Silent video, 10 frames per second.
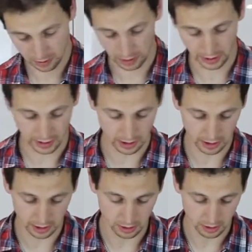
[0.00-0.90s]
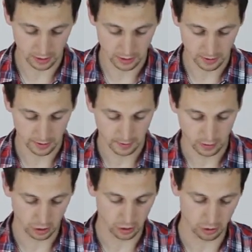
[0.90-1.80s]
Okay, and then
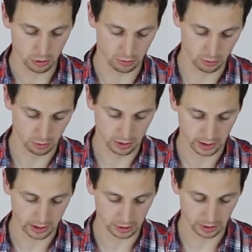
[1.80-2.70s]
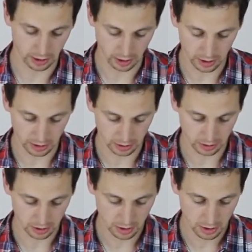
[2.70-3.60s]
you could use a ruler to cut straight lines,
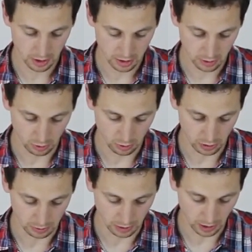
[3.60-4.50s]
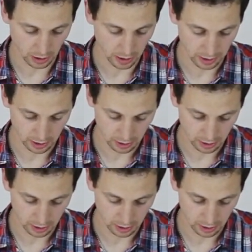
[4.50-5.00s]
or just quite high.